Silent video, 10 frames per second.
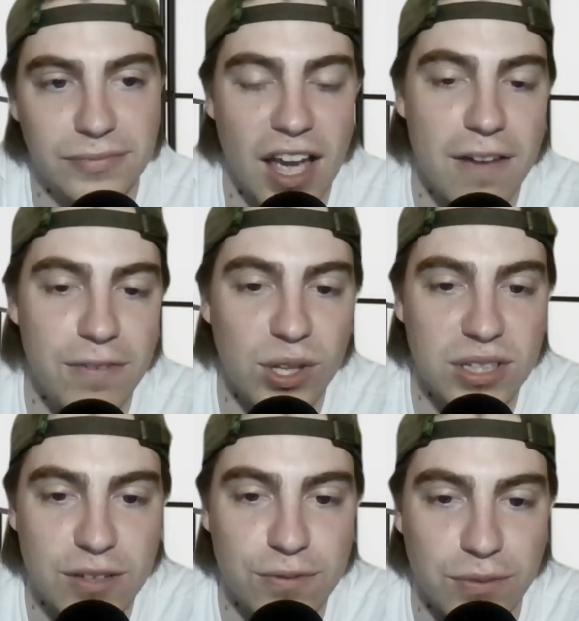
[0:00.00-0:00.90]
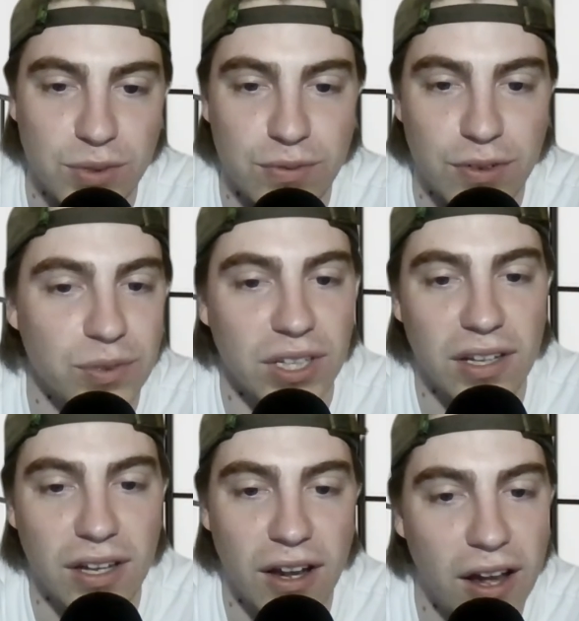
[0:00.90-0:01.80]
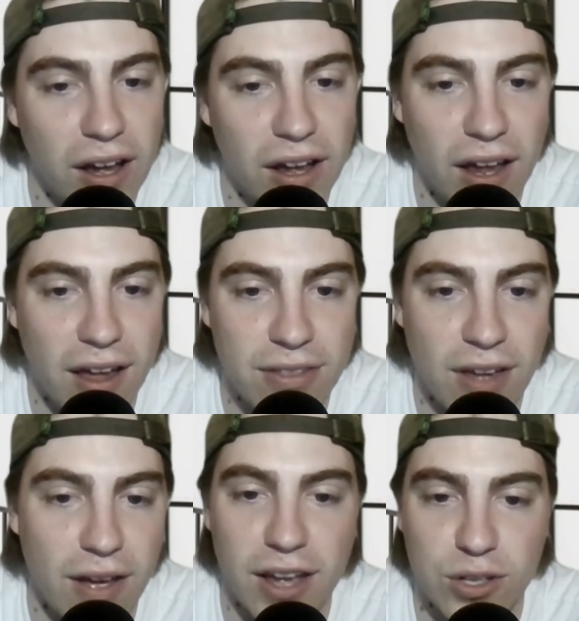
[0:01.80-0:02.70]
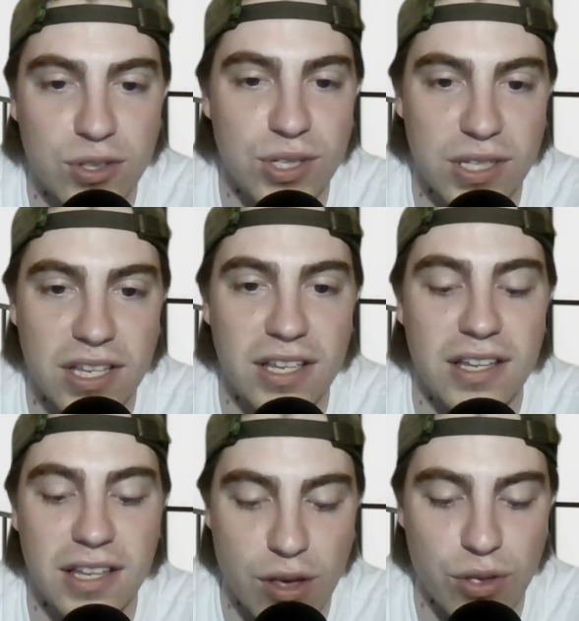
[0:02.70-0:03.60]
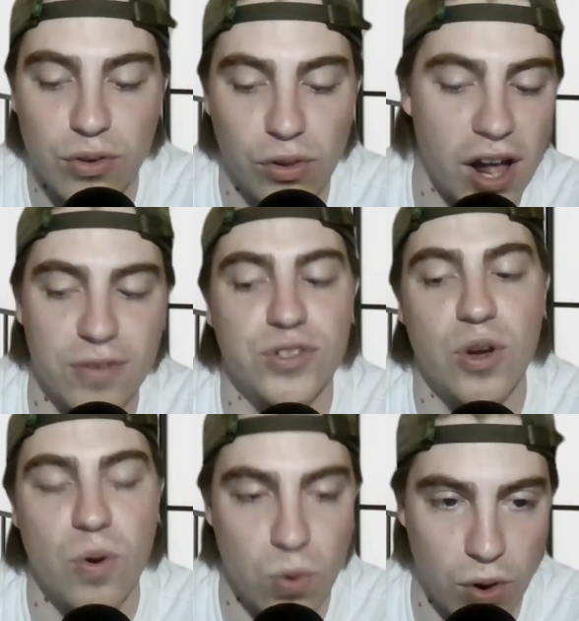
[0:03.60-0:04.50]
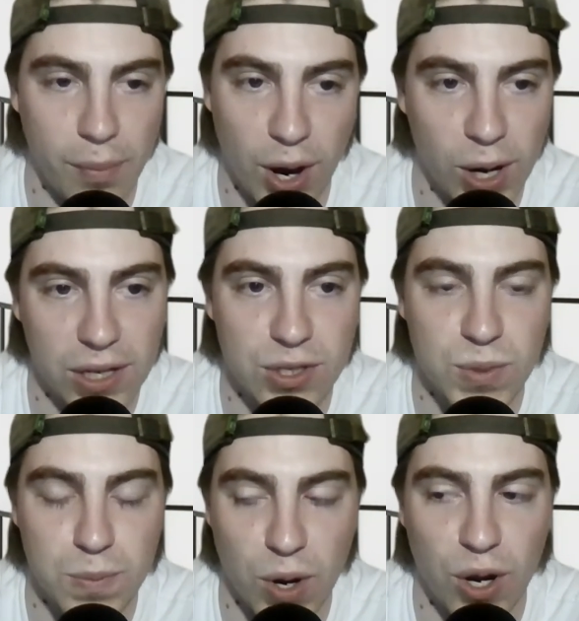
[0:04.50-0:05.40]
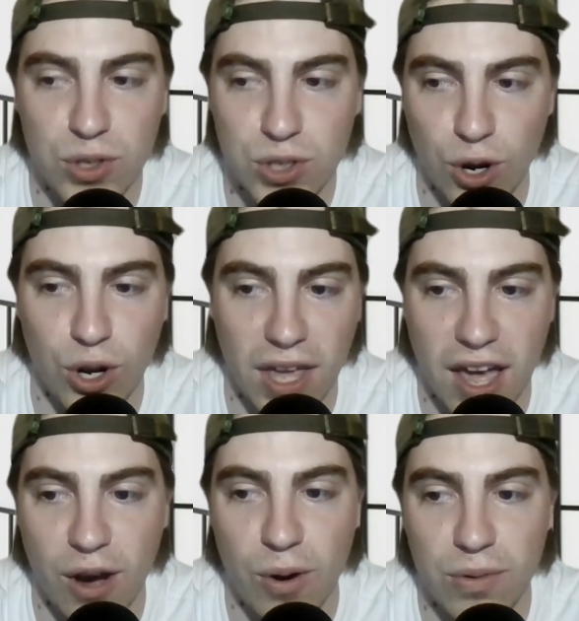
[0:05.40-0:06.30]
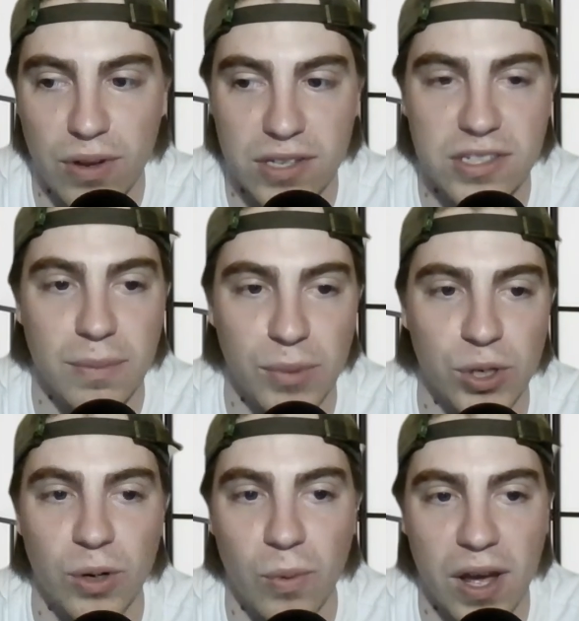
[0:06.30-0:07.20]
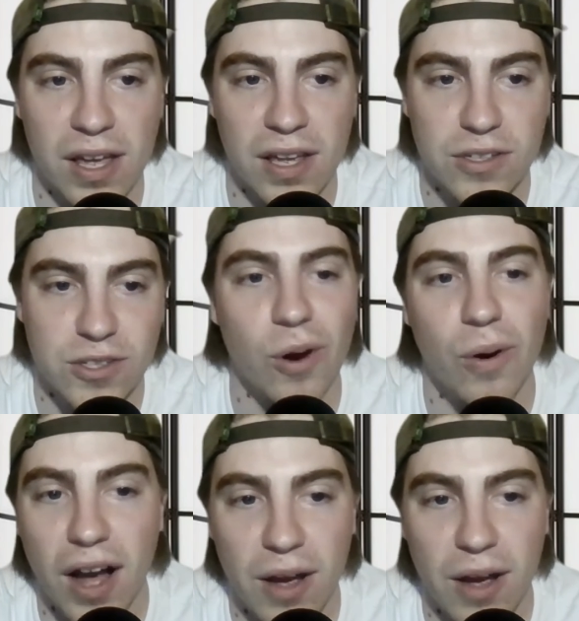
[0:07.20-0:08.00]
I feel like that's 50-50. I could see either Lonzo or Marcus Smart turning out a similar way. So